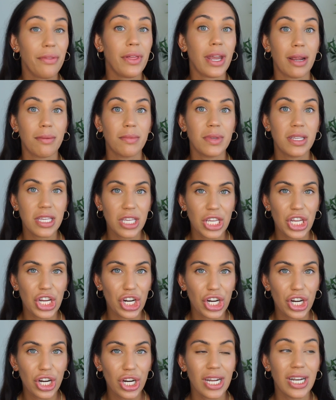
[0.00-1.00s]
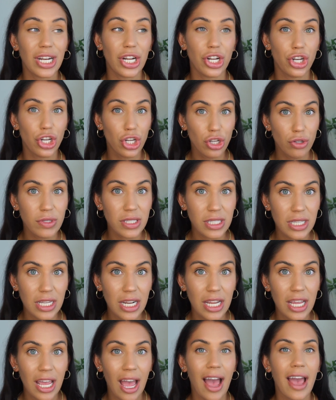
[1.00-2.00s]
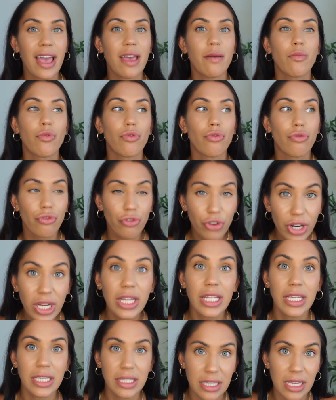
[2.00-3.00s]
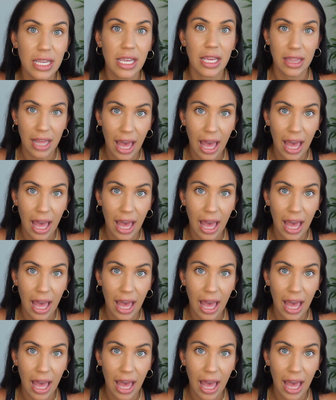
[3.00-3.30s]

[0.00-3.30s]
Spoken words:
that I'm here in a new city, I'm really seeing